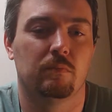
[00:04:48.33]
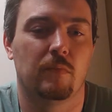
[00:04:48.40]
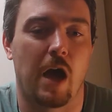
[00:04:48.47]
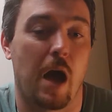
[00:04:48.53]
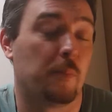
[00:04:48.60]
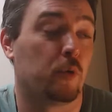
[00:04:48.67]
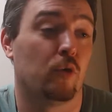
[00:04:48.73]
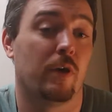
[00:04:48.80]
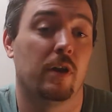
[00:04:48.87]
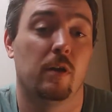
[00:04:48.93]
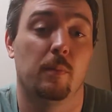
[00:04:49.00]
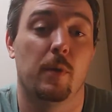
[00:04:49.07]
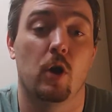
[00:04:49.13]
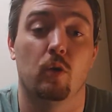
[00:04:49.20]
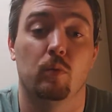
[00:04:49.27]
operated
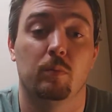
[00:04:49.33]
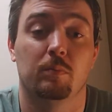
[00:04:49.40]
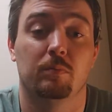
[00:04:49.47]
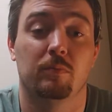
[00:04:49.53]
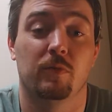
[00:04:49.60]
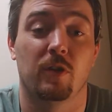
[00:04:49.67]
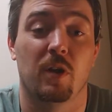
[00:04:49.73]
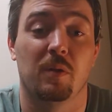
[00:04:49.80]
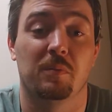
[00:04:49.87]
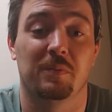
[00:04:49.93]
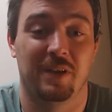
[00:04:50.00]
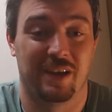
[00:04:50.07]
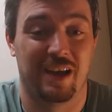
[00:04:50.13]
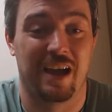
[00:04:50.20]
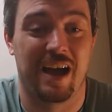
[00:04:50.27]
a boat, so
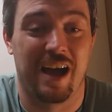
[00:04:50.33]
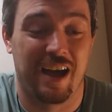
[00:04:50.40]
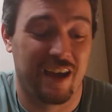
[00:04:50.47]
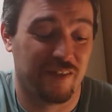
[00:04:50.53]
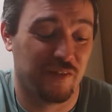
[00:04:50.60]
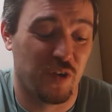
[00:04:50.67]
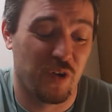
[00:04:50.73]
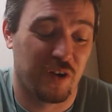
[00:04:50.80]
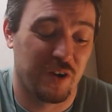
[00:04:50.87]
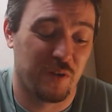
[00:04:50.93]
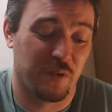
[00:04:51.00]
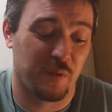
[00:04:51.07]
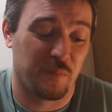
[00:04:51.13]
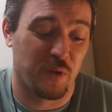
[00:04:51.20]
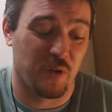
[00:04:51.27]
I have no idea
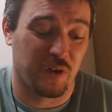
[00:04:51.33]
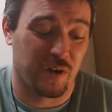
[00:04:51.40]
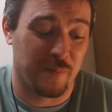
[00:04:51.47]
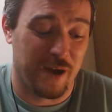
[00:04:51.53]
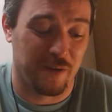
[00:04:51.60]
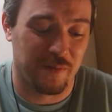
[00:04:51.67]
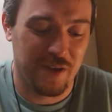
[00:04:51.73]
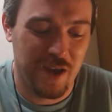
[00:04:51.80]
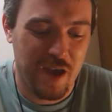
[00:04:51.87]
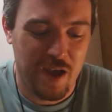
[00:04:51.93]
what I'm talking about.